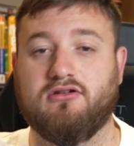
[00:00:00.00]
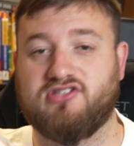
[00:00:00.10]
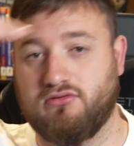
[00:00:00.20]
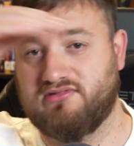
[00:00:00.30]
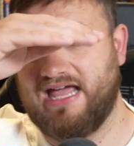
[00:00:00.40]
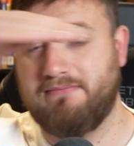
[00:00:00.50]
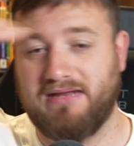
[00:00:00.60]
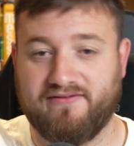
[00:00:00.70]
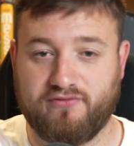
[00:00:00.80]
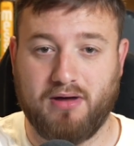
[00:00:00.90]
So 10
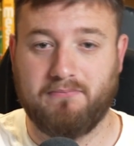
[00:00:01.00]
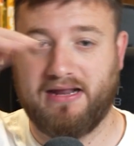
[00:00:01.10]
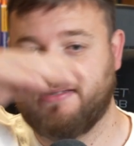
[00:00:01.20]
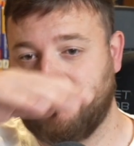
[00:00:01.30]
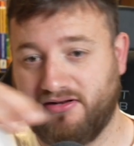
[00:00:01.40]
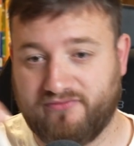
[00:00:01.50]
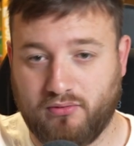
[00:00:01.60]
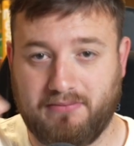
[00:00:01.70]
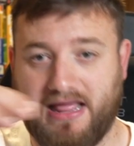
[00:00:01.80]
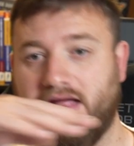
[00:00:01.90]
million for one player, 10 million for one
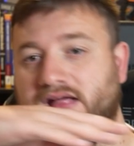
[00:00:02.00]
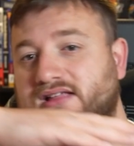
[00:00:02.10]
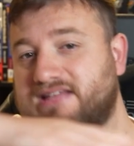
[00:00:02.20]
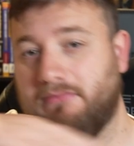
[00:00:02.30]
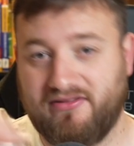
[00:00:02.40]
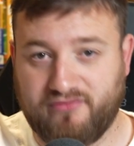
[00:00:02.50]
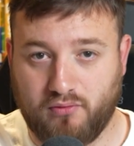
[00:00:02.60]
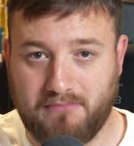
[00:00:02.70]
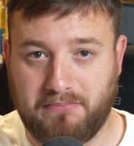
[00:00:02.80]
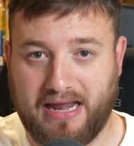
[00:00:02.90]
player, 10 million for
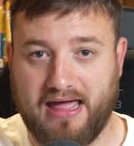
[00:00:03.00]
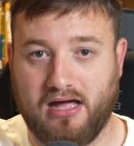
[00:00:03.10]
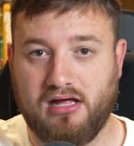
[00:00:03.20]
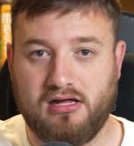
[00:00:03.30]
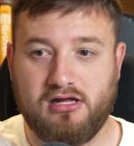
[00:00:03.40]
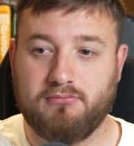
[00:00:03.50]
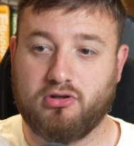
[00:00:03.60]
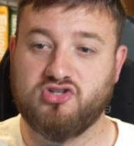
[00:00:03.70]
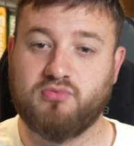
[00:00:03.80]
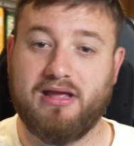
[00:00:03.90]
one player,
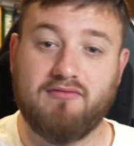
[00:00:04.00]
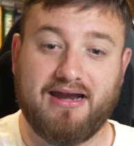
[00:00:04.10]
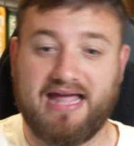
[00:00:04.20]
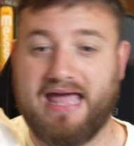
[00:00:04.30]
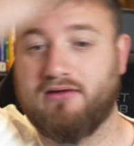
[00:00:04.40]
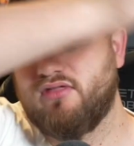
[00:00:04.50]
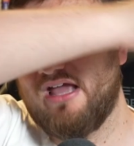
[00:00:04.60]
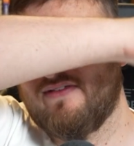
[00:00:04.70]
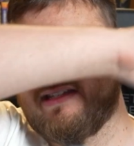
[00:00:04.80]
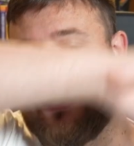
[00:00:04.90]
because we eradicated all the
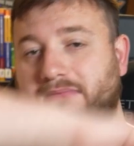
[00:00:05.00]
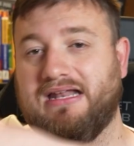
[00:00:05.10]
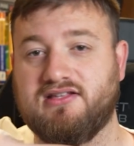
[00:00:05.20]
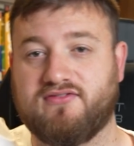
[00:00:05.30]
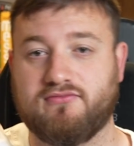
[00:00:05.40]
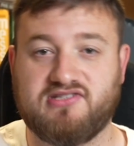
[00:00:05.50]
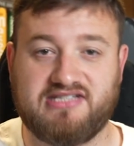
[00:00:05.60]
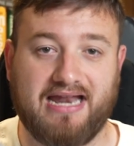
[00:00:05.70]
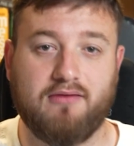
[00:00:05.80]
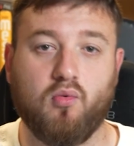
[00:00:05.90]
other 10 millions from
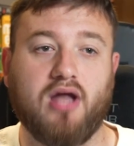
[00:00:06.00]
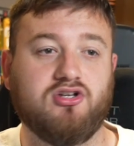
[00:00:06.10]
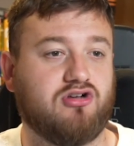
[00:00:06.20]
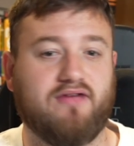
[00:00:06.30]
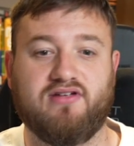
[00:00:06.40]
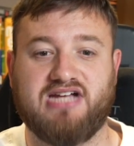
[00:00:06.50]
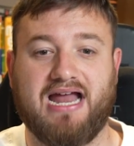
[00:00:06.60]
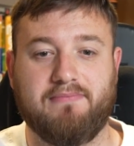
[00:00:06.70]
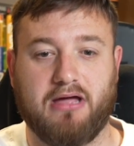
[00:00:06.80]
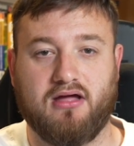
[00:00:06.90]
selling one Trevor
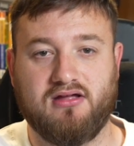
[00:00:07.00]
Chalobah.